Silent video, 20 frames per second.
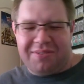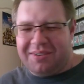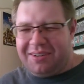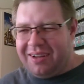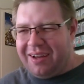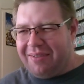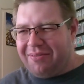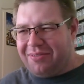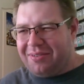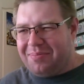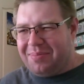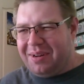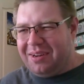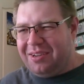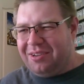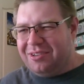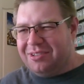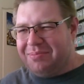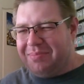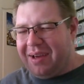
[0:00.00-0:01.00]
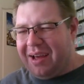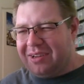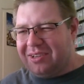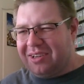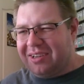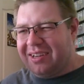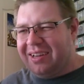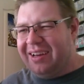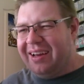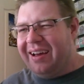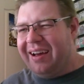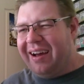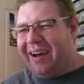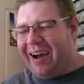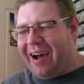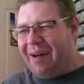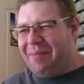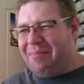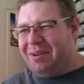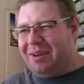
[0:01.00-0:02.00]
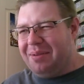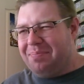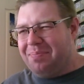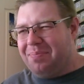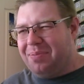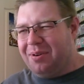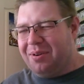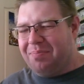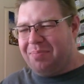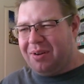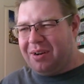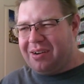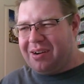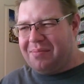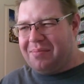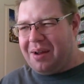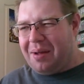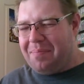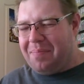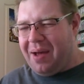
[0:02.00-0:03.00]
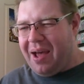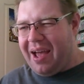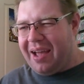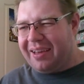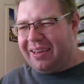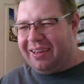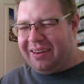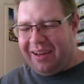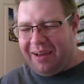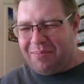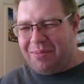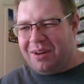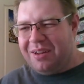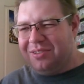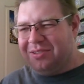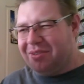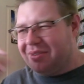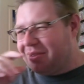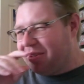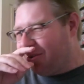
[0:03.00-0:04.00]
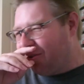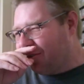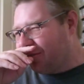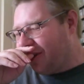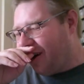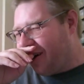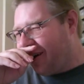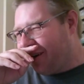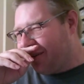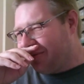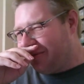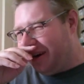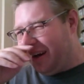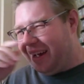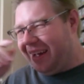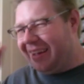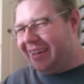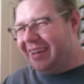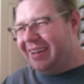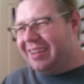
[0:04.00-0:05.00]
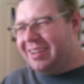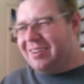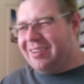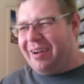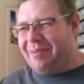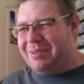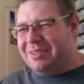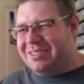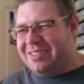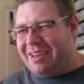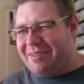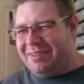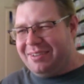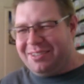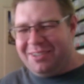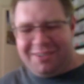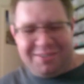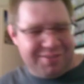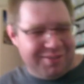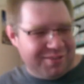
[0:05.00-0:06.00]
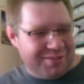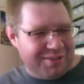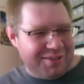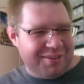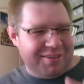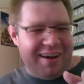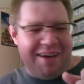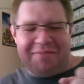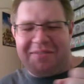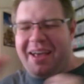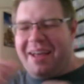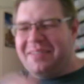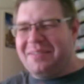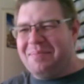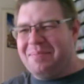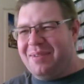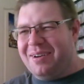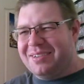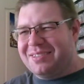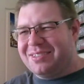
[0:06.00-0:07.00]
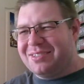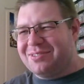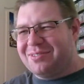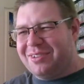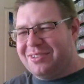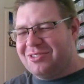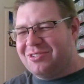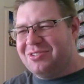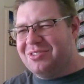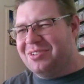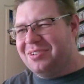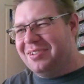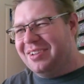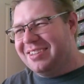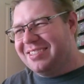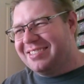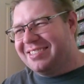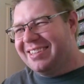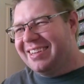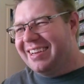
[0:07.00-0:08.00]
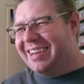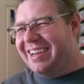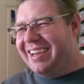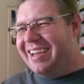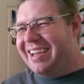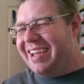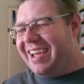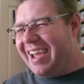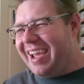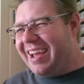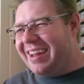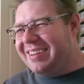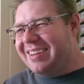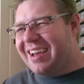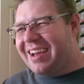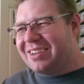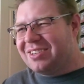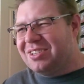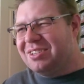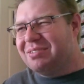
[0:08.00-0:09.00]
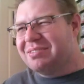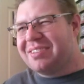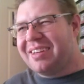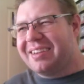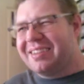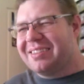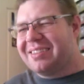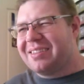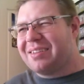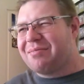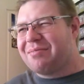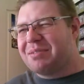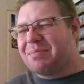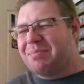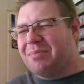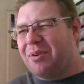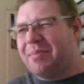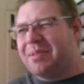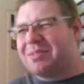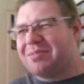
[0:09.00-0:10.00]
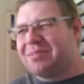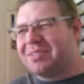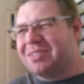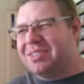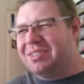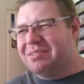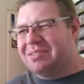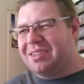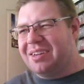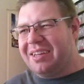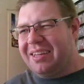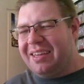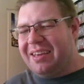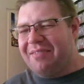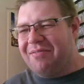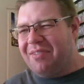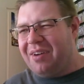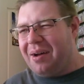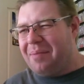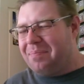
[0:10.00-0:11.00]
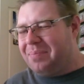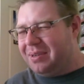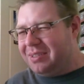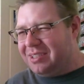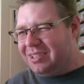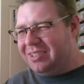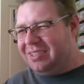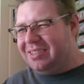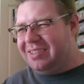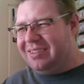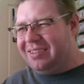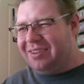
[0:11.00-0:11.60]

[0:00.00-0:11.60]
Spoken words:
forbidden to use magic. I'm going to put her on my back, and I'm going to do it the old hard way. I'm a 17-year-old girl. I've got the muscles. Let's do this. And yeah, there were moments where she was going to give up, but she